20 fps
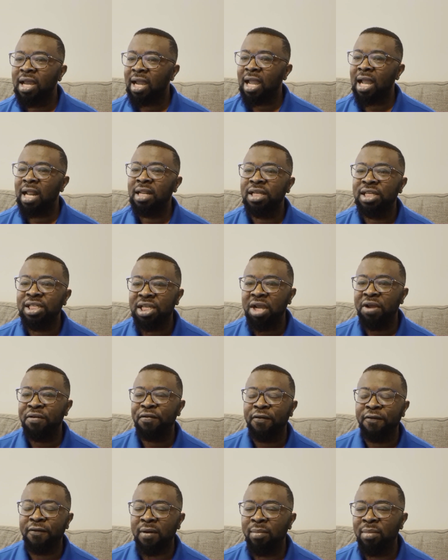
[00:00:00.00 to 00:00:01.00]
kindly share with
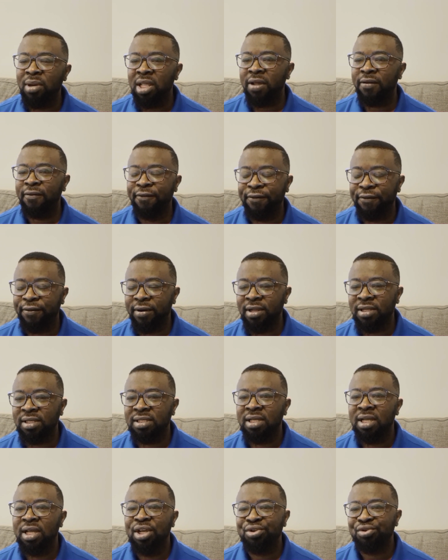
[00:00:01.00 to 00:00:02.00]
your family and
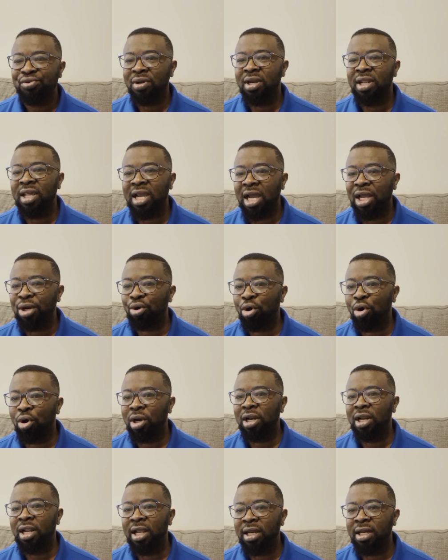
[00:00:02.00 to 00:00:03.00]
friends so that they can all
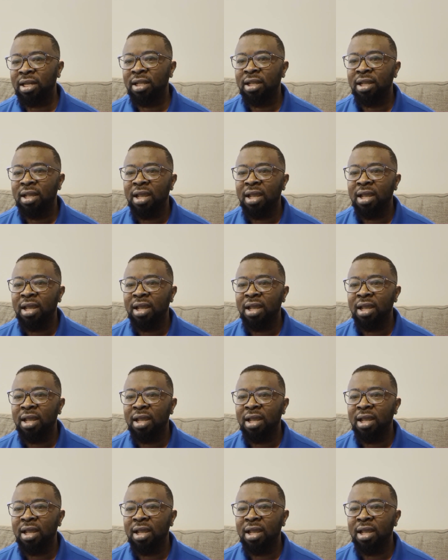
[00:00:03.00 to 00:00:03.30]
learn.